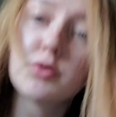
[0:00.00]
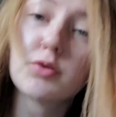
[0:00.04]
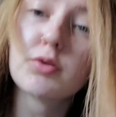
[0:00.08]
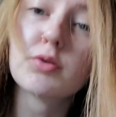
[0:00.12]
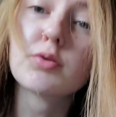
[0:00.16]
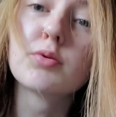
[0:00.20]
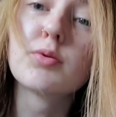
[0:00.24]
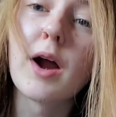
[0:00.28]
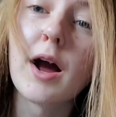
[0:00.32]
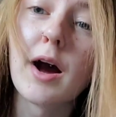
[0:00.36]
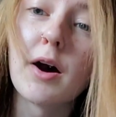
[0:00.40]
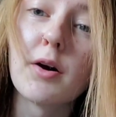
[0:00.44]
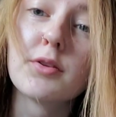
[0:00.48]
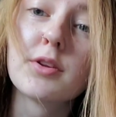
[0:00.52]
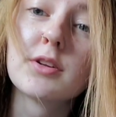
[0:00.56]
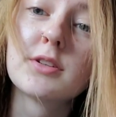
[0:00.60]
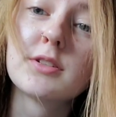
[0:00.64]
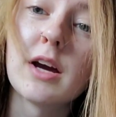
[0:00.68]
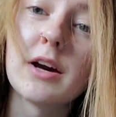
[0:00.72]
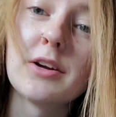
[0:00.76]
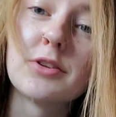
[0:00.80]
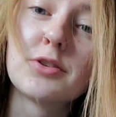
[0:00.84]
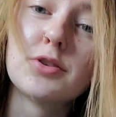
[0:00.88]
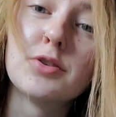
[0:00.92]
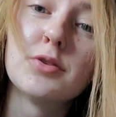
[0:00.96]
throughout the
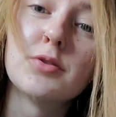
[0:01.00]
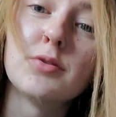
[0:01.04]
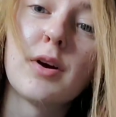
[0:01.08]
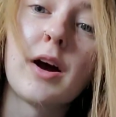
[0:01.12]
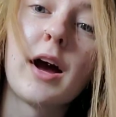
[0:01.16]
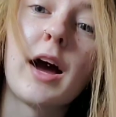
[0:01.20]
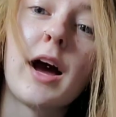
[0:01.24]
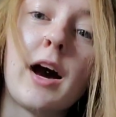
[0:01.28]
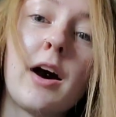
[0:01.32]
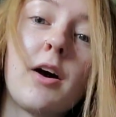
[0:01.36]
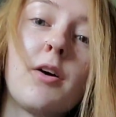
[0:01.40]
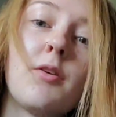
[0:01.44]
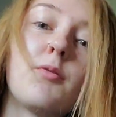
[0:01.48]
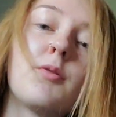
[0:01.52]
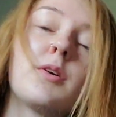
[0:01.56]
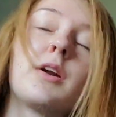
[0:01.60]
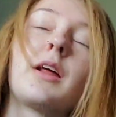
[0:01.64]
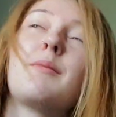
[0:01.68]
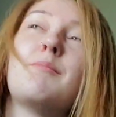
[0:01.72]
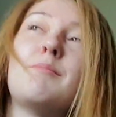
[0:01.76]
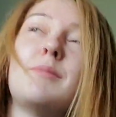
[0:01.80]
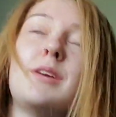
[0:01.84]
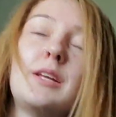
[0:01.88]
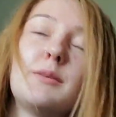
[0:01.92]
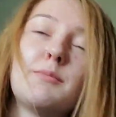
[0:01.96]
tattoo what I
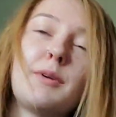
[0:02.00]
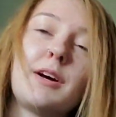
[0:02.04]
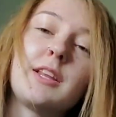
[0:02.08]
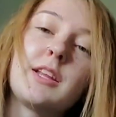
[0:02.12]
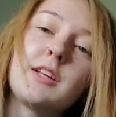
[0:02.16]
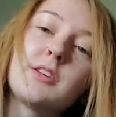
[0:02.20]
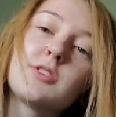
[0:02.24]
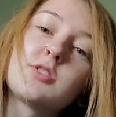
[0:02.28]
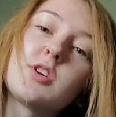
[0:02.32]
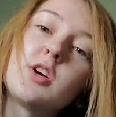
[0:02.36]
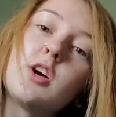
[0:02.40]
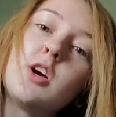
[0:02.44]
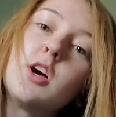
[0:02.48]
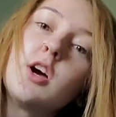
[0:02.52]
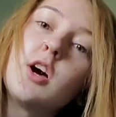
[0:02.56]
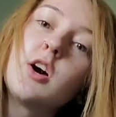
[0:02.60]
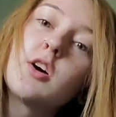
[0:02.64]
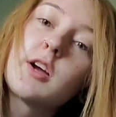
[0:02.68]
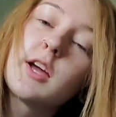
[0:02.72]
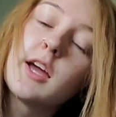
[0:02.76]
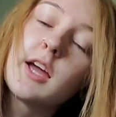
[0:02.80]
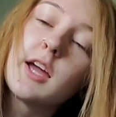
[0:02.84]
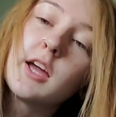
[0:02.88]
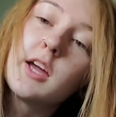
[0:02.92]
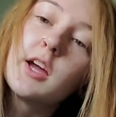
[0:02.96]
mean by this.
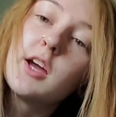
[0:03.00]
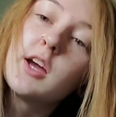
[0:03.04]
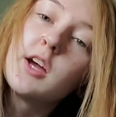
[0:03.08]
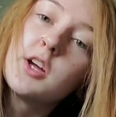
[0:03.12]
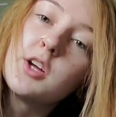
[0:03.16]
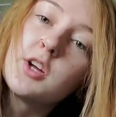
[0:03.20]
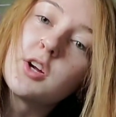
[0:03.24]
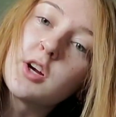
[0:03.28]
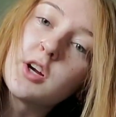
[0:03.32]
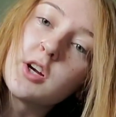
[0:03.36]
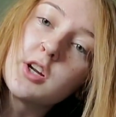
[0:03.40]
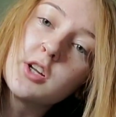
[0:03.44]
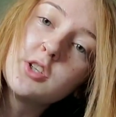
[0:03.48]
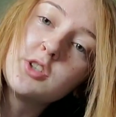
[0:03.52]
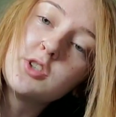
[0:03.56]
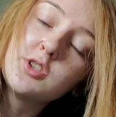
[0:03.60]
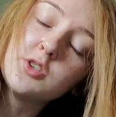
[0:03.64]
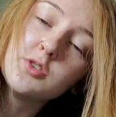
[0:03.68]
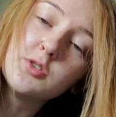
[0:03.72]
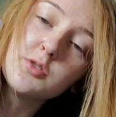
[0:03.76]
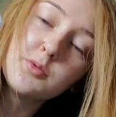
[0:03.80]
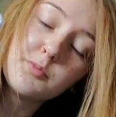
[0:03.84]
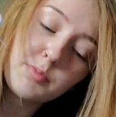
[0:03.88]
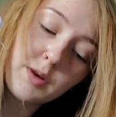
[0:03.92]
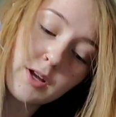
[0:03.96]
Okay, you're gonna
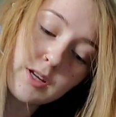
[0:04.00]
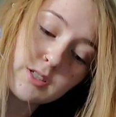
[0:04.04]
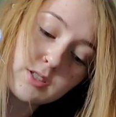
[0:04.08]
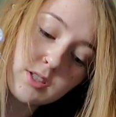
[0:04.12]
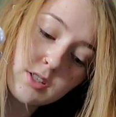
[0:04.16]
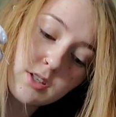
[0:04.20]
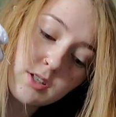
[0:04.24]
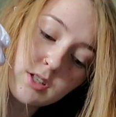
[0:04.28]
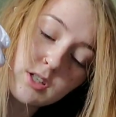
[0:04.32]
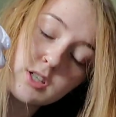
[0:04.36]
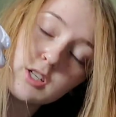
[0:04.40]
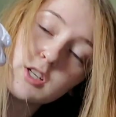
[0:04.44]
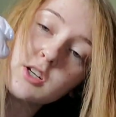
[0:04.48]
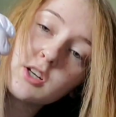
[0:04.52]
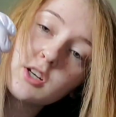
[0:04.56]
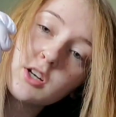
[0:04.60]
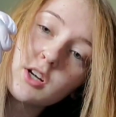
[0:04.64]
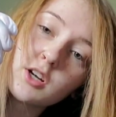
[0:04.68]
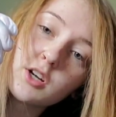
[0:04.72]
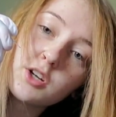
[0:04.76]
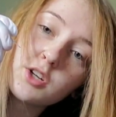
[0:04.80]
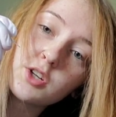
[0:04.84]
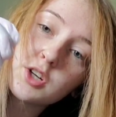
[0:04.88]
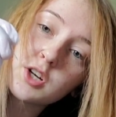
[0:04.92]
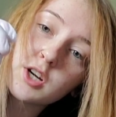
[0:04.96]
do basically,
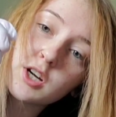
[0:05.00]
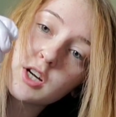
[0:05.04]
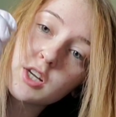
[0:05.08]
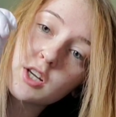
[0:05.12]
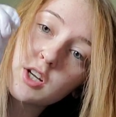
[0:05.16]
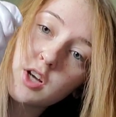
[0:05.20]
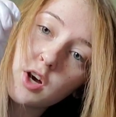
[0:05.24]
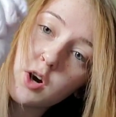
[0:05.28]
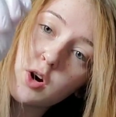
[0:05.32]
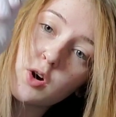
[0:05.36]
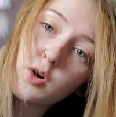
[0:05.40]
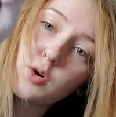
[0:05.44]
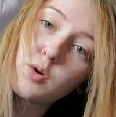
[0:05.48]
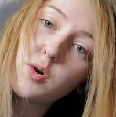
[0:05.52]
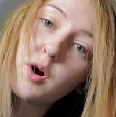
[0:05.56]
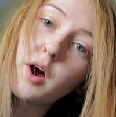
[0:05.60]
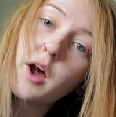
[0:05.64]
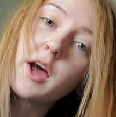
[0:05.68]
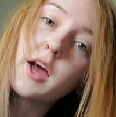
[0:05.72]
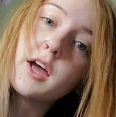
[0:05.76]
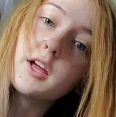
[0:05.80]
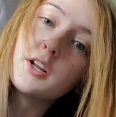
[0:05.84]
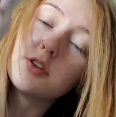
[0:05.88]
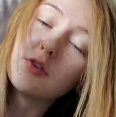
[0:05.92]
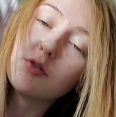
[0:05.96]
you're gonna go
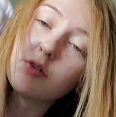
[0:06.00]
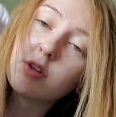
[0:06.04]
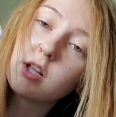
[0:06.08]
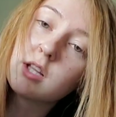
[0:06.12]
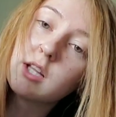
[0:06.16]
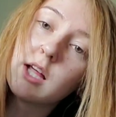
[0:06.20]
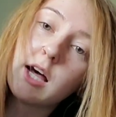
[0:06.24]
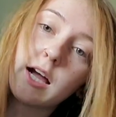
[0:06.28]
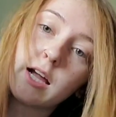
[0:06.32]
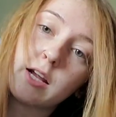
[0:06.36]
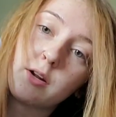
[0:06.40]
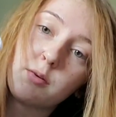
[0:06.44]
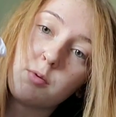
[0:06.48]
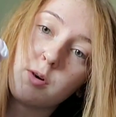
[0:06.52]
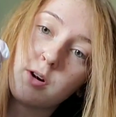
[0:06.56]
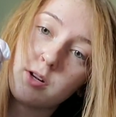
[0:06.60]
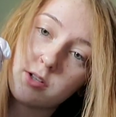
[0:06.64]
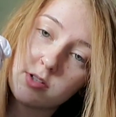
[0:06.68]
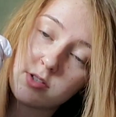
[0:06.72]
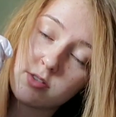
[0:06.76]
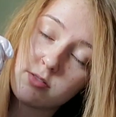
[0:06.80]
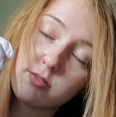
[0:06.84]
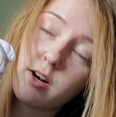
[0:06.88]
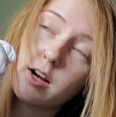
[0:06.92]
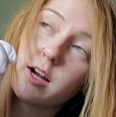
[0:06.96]
and do the line
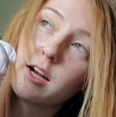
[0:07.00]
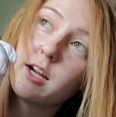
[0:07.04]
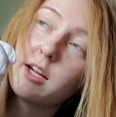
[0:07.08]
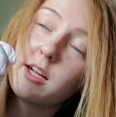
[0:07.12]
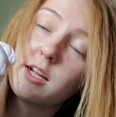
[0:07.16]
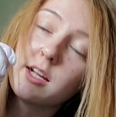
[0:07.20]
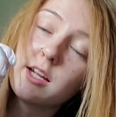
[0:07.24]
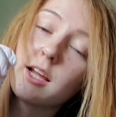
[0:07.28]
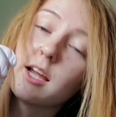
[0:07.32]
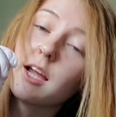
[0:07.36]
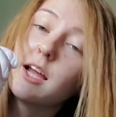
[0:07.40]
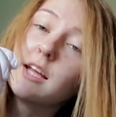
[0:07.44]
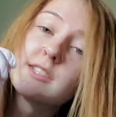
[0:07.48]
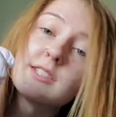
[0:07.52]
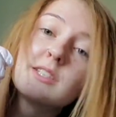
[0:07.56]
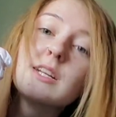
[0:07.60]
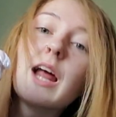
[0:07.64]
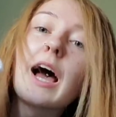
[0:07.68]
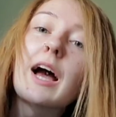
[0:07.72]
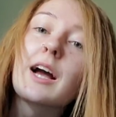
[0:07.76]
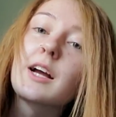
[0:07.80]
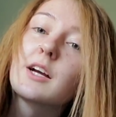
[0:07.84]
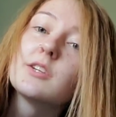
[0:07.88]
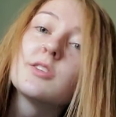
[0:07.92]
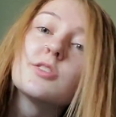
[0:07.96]
once, right? It's
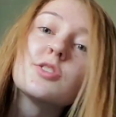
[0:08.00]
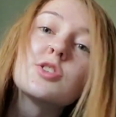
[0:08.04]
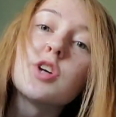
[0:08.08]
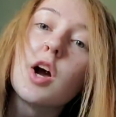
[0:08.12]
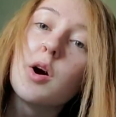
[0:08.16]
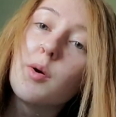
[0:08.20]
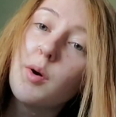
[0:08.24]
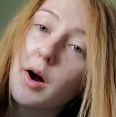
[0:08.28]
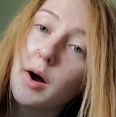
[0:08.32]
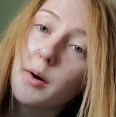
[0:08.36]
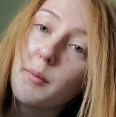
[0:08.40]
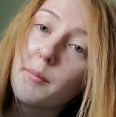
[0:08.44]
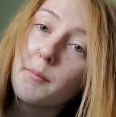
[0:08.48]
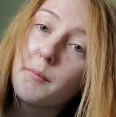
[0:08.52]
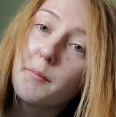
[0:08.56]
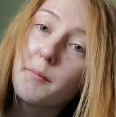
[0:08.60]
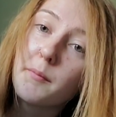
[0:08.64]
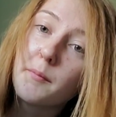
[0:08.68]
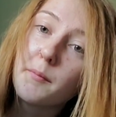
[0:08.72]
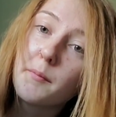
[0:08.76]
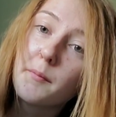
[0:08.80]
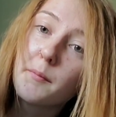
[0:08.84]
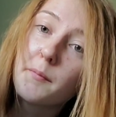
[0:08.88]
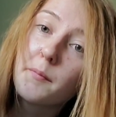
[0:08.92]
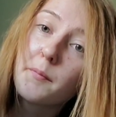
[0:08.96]
not gonna show up.
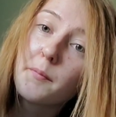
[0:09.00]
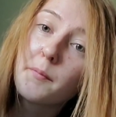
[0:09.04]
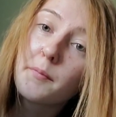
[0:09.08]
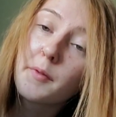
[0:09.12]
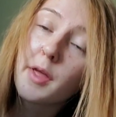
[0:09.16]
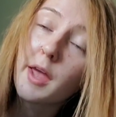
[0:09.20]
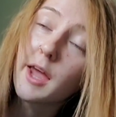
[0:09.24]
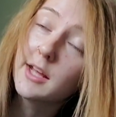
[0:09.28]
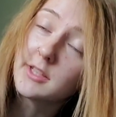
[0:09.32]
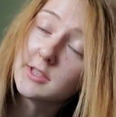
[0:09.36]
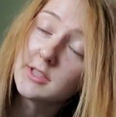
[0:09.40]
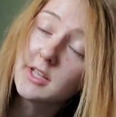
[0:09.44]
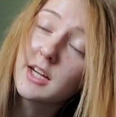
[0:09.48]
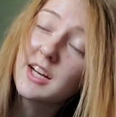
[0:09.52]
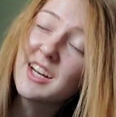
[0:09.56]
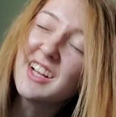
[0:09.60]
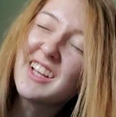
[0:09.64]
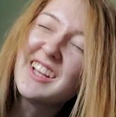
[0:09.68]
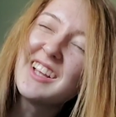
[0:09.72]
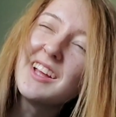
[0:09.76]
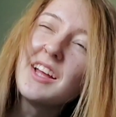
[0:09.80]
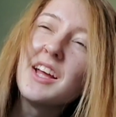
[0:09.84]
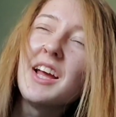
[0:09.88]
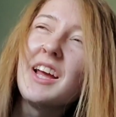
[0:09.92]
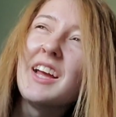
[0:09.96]
It's
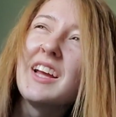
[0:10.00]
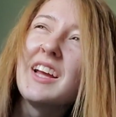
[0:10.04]
gonna